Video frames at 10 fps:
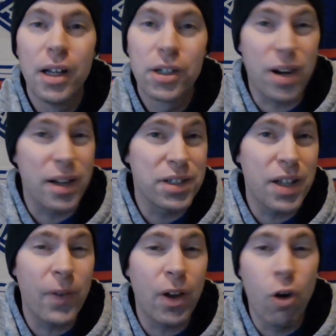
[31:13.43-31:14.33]
trying to
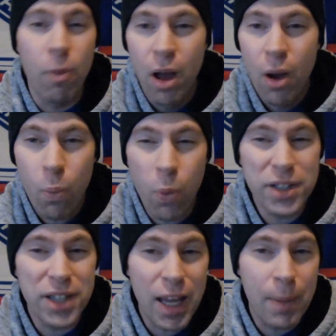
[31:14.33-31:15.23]
stuff it home,
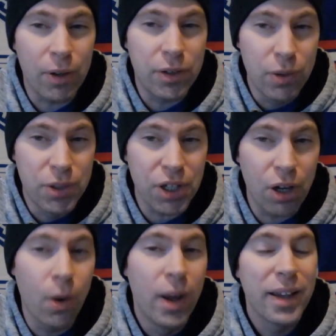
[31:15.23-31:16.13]
was not able to do
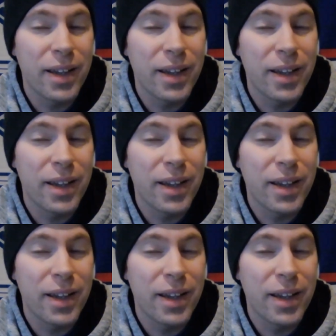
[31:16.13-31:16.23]
so.